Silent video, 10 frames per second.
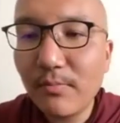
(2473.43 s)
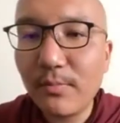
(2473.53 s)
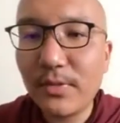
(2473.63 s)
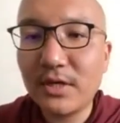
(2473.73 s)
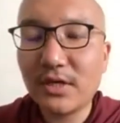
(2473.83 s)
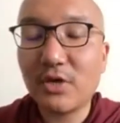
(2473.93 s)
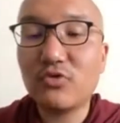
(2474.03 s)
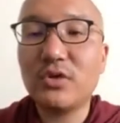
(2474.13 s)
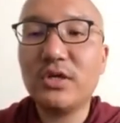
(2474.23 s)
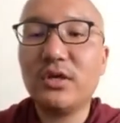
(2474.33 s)
but
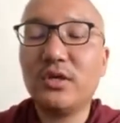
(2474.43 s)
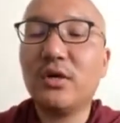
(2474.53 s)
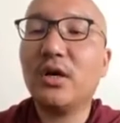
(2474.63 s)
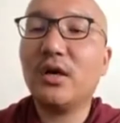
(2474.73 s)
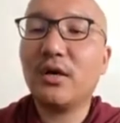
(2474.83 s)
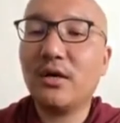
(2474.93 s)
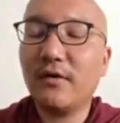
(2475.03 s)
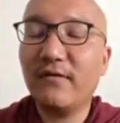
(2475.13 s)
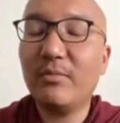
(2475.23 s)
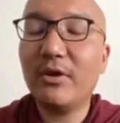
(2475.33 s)
actually uh,
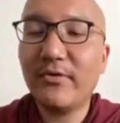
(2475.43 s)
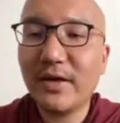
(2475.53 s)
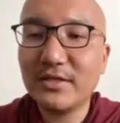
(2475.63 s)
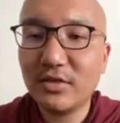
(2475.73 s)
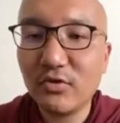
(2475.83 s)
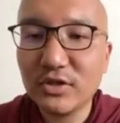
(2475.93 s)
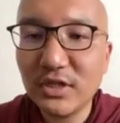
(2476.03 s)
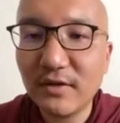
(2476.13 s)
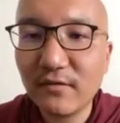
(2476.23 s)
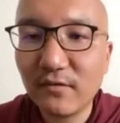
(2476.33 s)
familiarizing
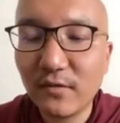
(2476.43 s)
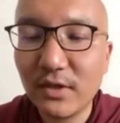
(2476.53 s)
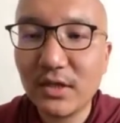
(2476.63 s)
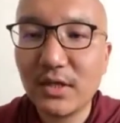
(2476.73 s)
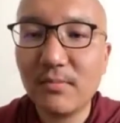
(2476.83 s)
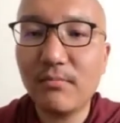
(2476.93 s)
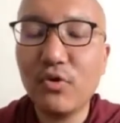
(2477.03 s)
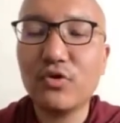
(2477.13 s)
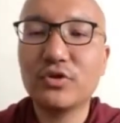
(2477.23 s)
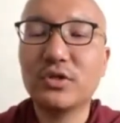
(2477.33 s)
yourself with uh,
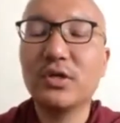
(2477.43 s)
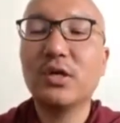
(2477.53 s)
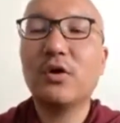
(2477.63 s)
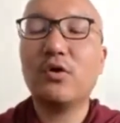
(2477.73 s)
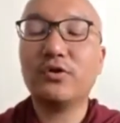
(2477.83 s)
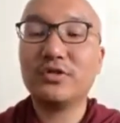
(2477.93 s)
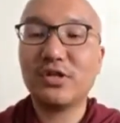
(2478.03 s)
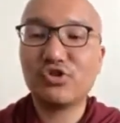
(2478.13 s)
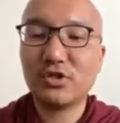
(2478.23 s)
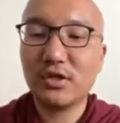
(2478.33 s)
books on
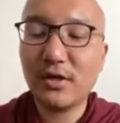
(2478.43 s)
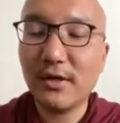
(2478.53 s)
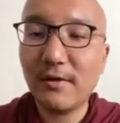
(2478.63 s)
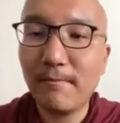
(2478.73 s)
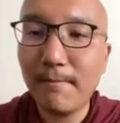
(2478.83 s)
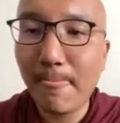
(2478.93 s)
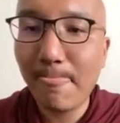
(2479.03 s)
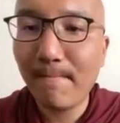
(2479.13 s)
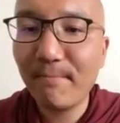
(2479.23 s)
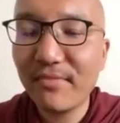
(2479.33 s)
such
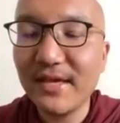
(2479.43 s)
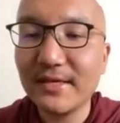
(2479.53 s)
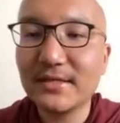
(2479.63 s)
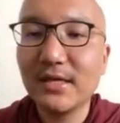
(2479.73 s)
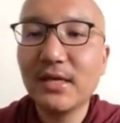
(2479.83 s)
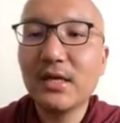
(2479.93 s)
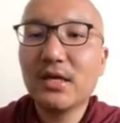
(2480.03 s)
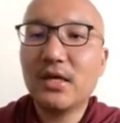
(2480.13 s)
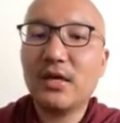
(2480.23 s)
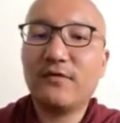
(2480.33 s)
um, things.
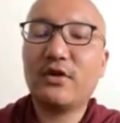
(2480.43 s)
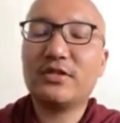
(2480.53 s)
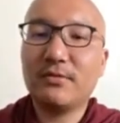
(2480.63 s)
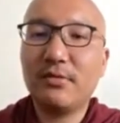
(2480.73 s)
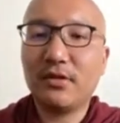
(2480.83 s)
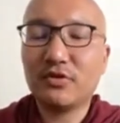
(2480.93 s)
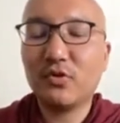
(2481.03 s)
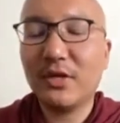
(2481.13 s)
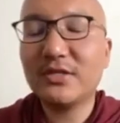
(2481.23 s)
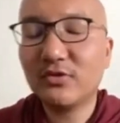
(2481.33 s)
Uh, for example,
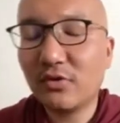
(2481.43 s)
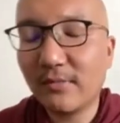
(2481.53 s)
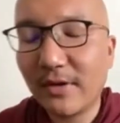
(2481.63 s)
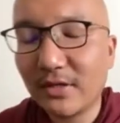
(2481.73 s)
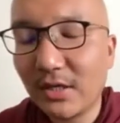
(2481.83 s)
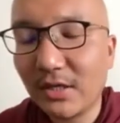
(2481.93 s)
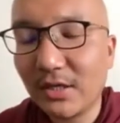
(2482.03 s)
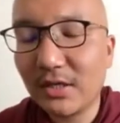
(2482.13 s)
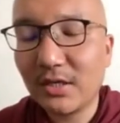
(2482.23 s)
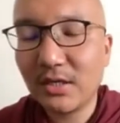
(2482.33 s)
so let's talk about
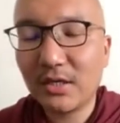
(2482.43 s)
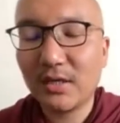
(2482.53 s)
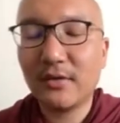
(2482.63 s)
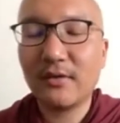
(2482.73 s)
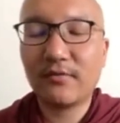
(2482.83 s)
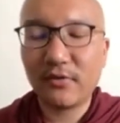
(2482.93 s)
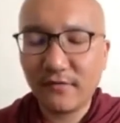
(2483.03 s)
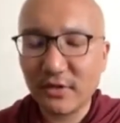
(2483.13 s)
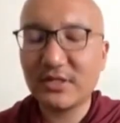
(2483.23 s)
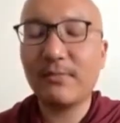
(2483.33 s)
in, uh, for,
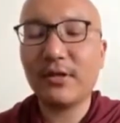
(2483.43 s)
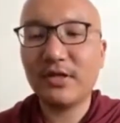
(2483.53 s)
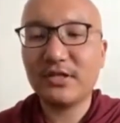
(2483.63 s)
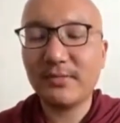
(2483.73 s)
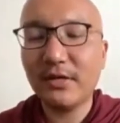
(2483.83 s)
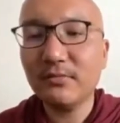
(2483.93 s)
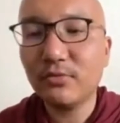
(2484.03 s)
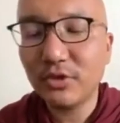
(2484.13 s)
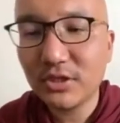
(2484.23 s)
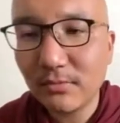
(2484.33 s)
for, example, in Tibetan
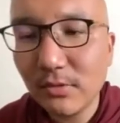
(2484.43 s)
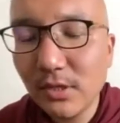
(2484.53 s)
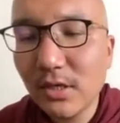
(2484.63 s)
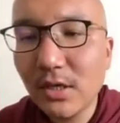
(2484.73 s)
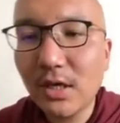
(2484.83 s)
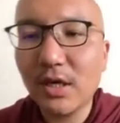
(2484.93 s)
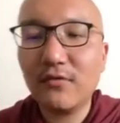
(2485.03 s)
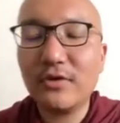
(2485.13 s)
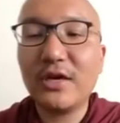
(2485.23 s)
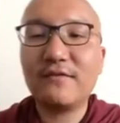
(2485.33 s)
Buddhism, uh,
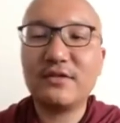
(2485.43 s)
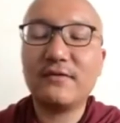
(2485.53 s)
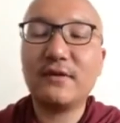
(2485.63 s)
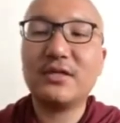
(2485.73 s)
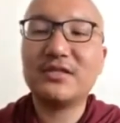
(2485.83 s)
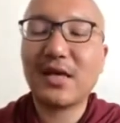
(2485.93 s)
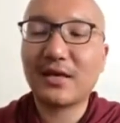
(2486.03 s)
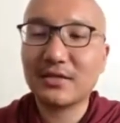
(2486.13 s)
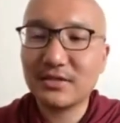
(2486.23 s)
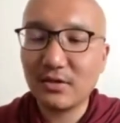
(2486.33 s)
we have different
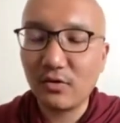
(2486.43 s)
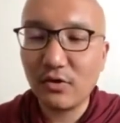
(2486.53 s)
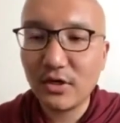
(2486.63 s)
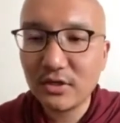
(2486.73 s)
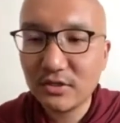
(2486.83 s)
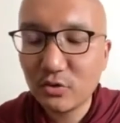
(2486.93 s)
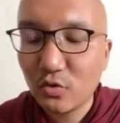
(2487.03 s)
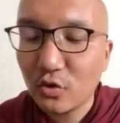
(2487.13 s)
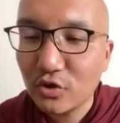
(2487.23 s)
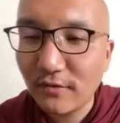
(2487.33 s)
sects or
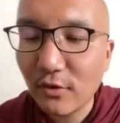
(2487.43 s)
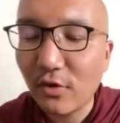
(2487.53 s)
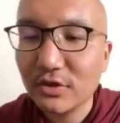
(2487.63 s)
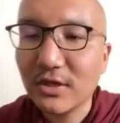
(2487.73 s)
schools of thought.